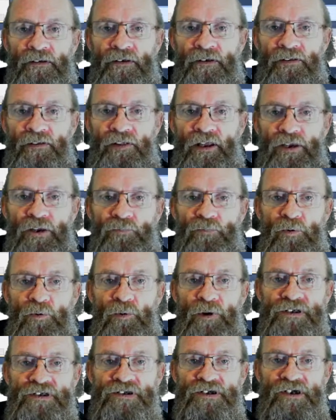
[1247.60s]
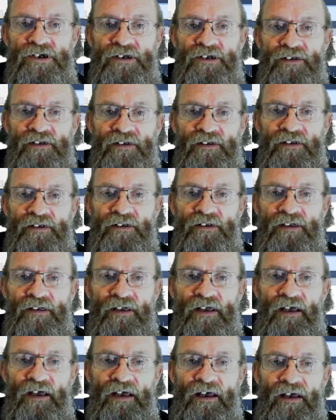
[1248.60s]
Thank you for watching
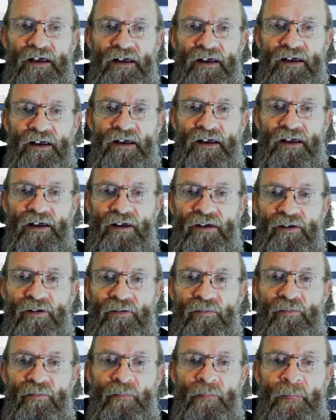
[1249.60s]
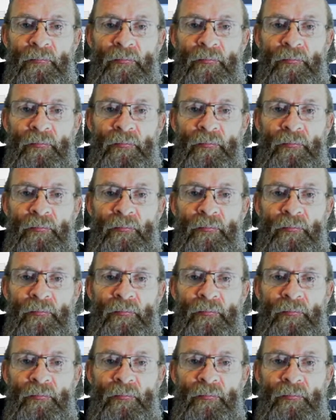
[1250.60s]
and